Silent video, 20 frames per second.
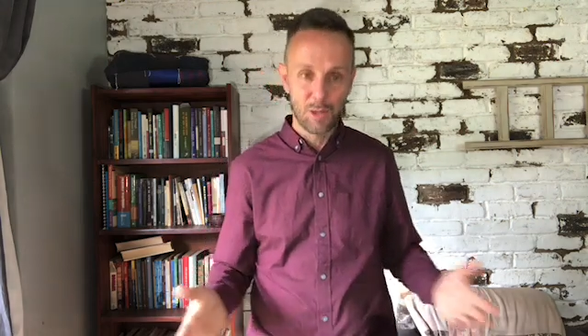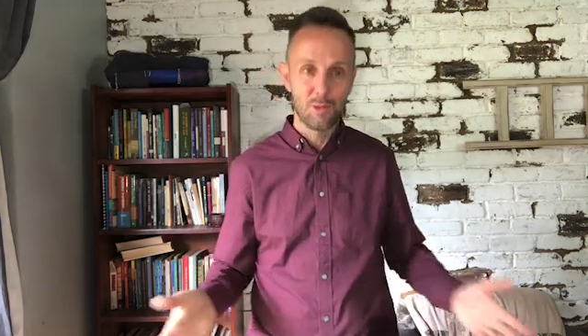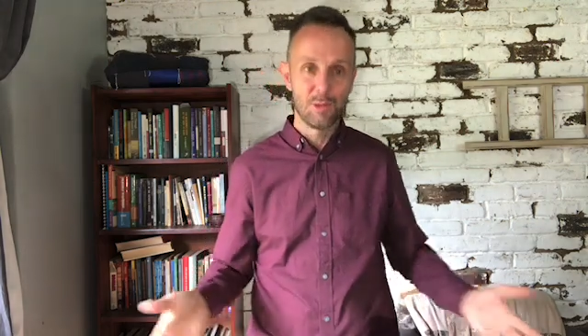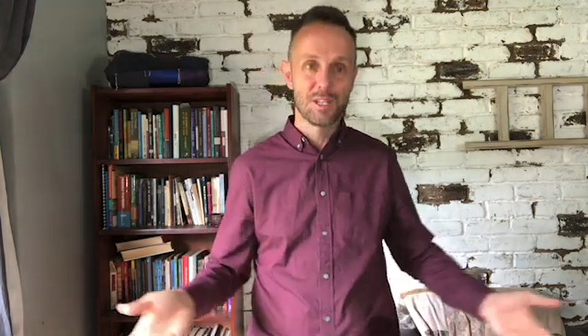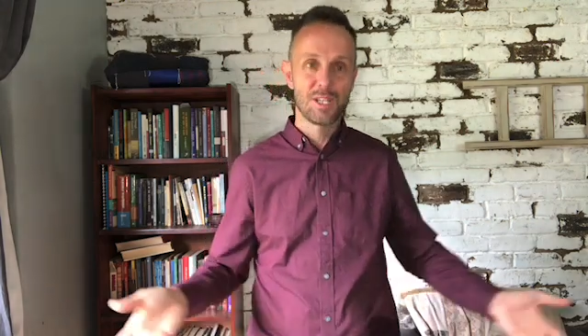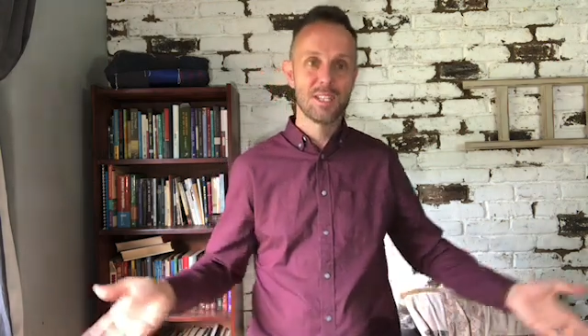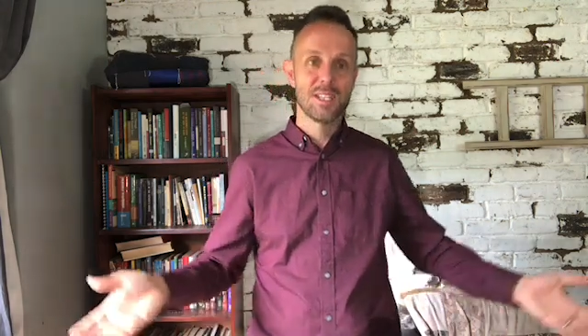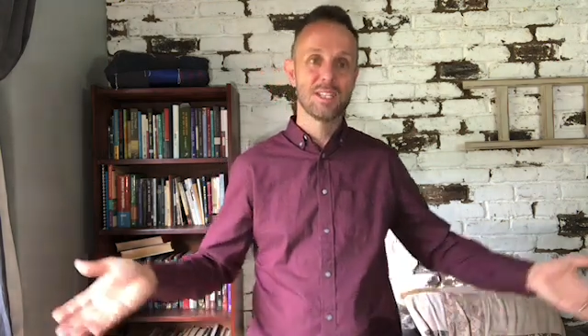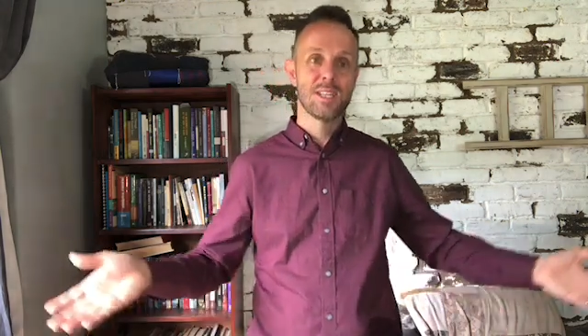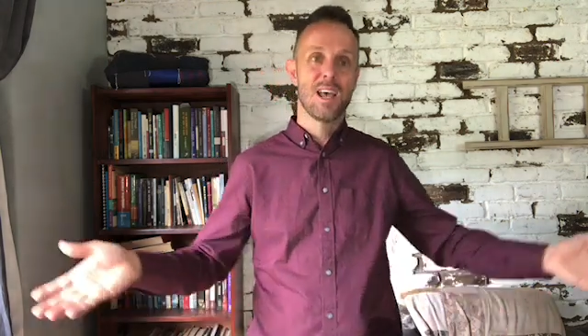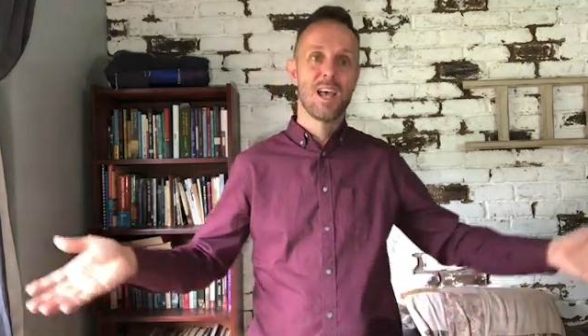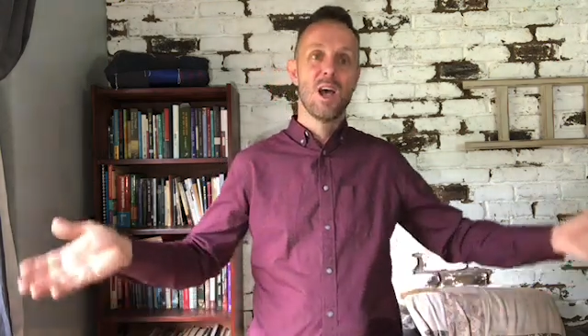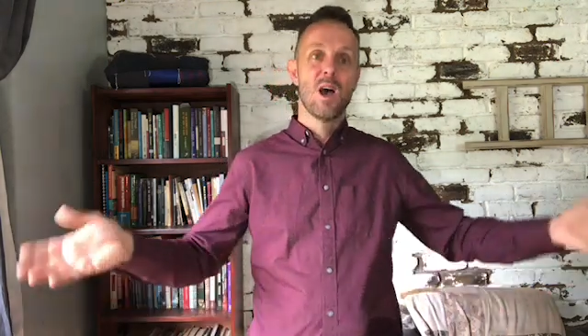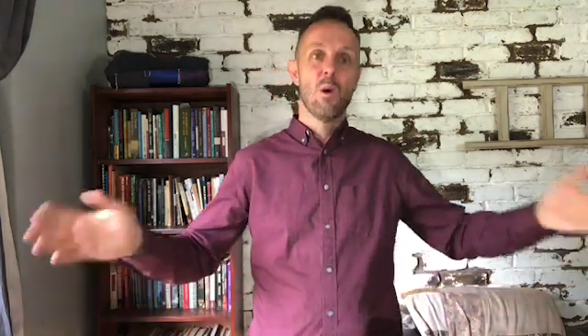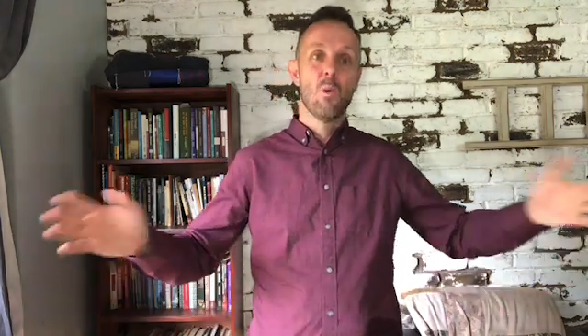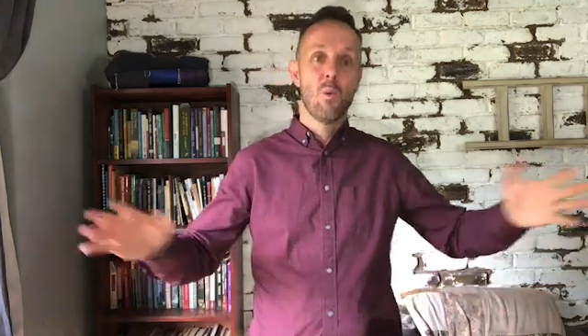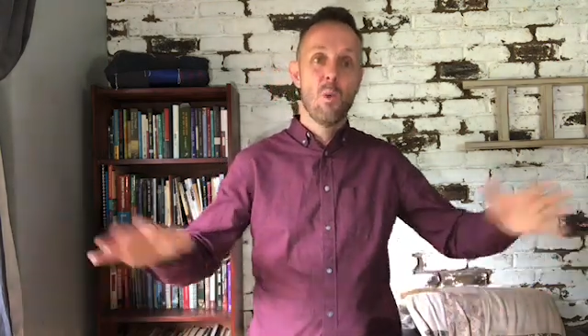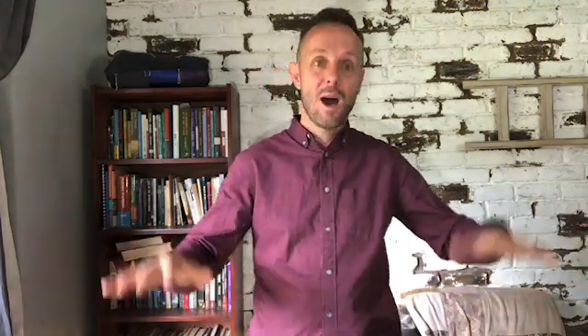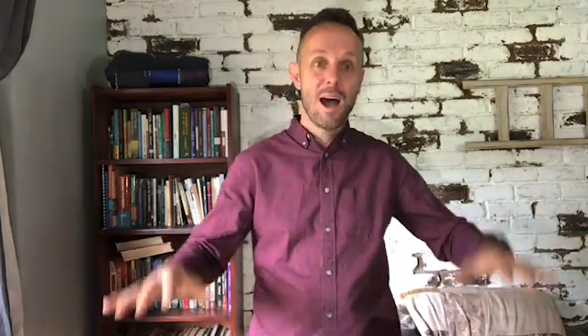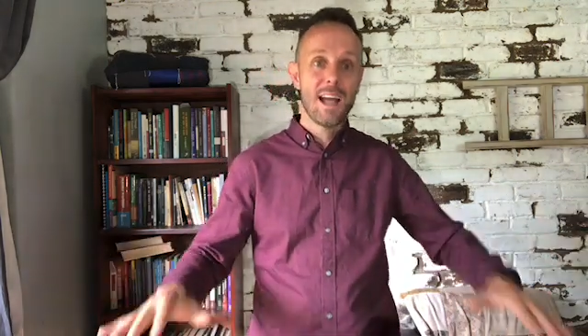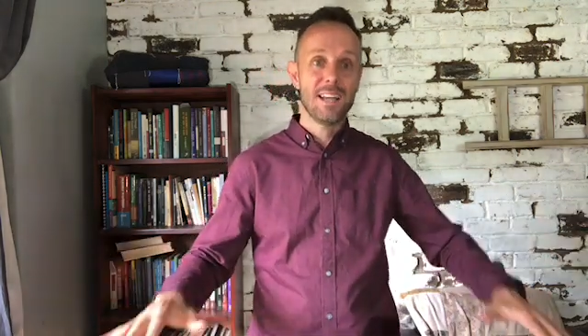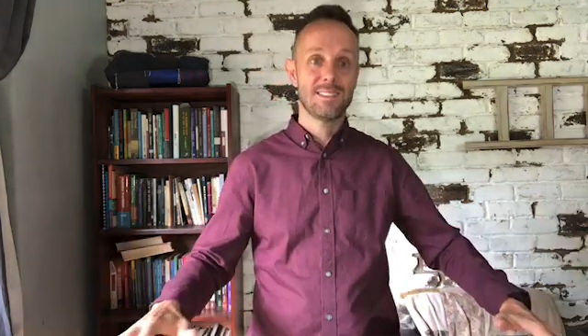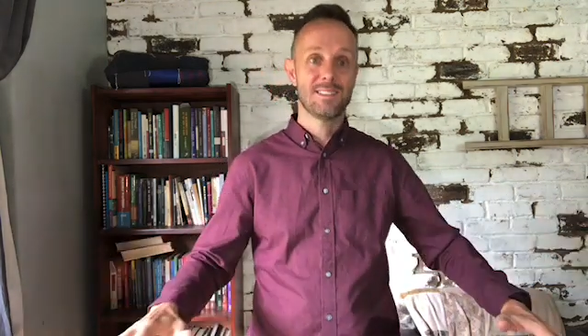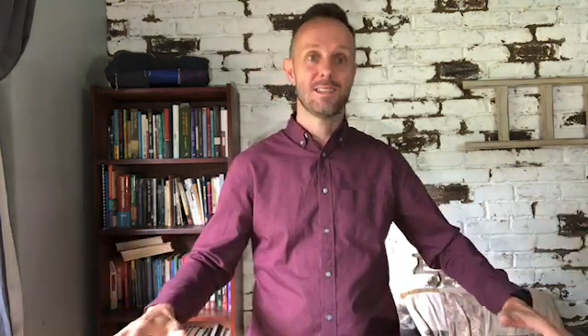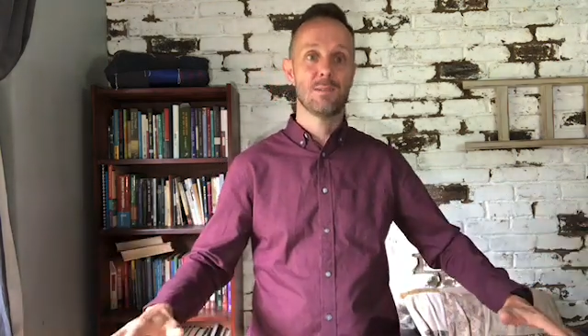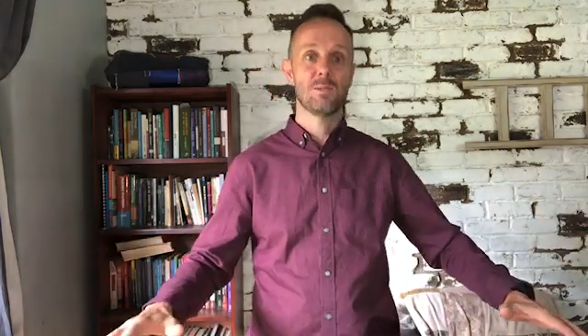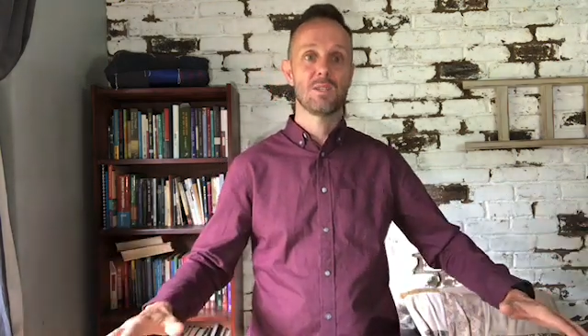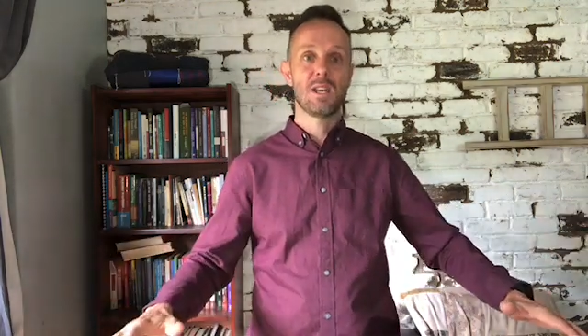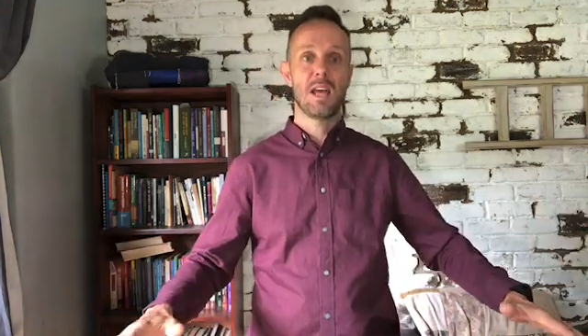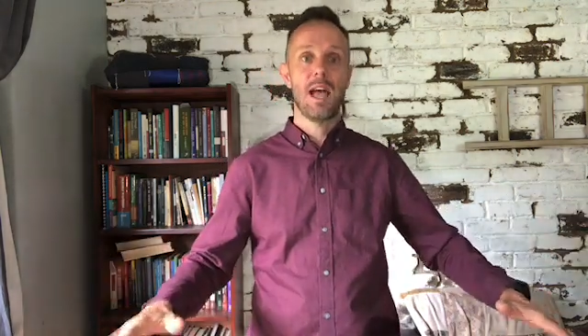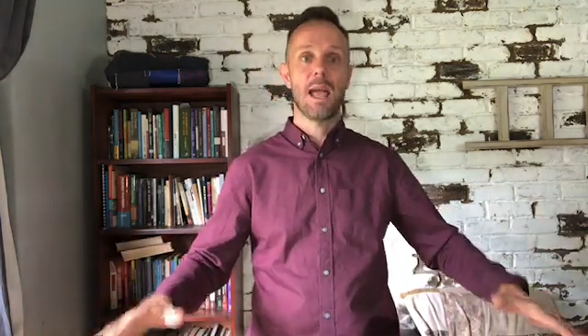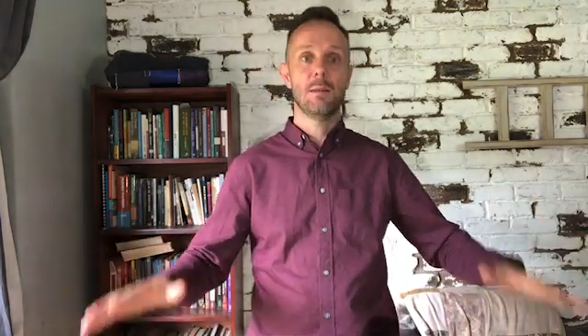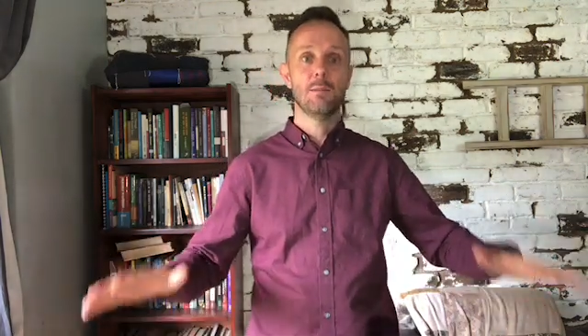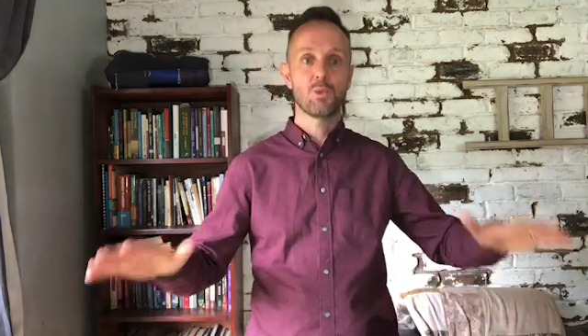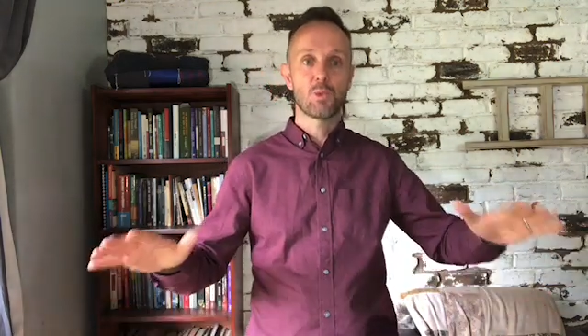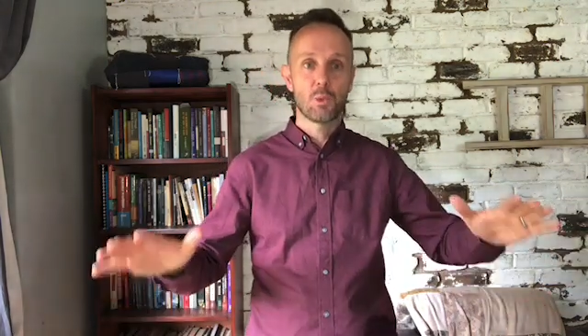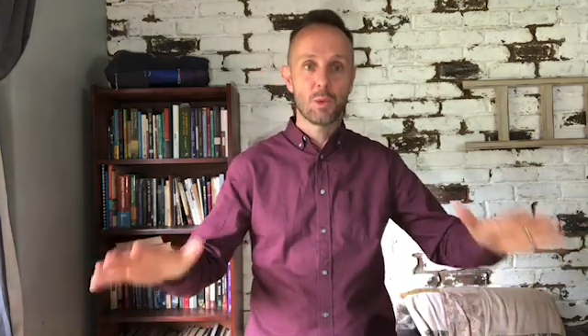which is why sometimes